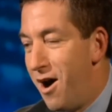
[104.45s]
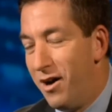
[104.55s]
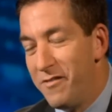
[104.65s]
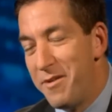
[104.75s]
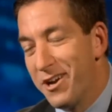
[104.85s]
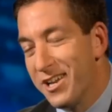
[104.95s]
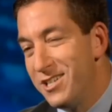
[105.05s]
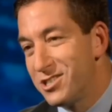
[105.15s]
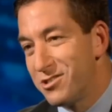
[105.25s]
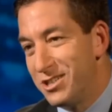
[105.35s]
all of American
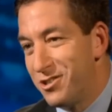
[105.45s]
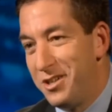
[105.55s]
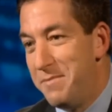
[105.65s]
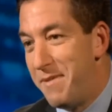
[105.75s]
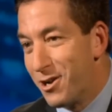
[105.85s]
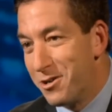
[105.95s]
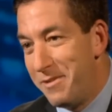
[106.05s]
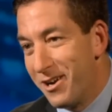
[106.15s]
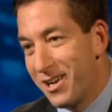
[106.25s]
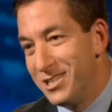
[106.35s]
history, certainly modern
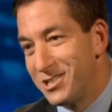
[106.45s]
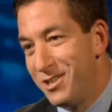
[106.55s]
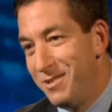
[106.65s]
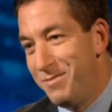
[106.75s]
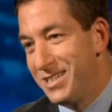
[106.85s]
American history,